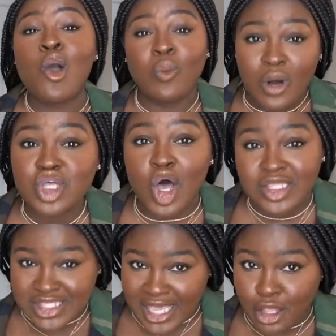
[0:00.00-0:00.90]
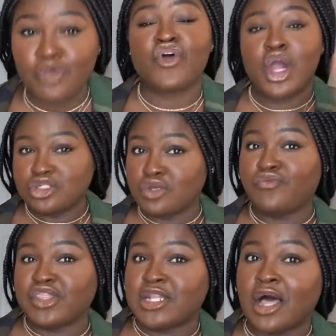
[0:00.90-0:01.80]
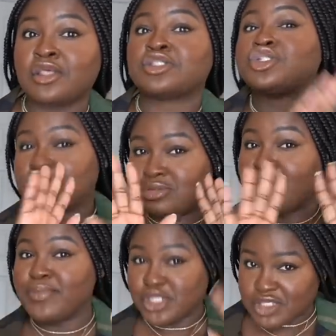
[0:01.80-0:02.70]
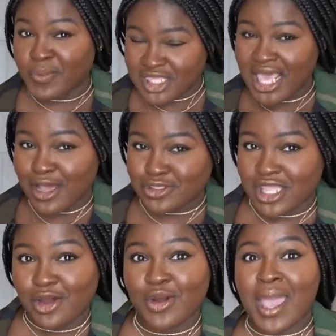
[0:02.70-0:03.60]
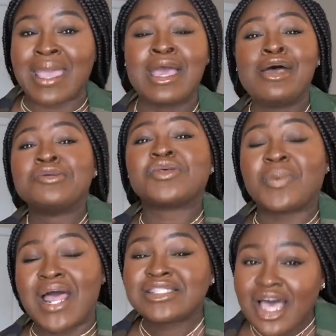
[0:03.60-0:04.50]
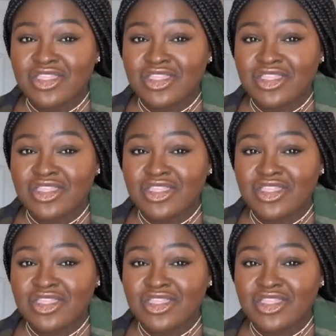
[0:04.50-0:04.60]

was on sale for $150 just let me just put that out there okay so when I saw